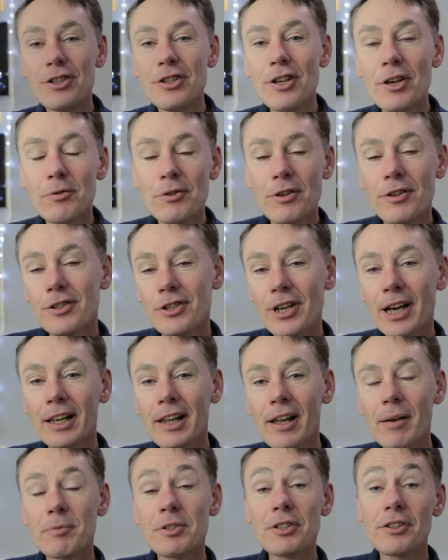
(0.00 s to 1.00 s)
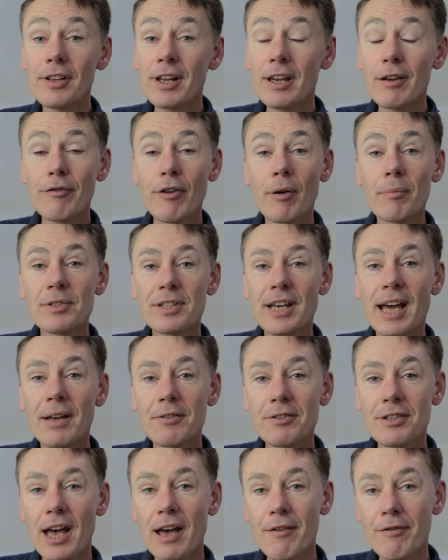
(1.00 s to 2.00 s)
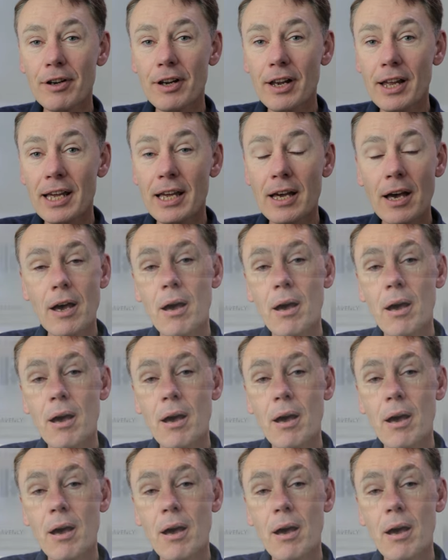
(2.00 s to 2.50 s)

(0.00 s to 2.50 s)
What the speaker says: you're new to the channel, I'm Steve from Sounds Heavenly.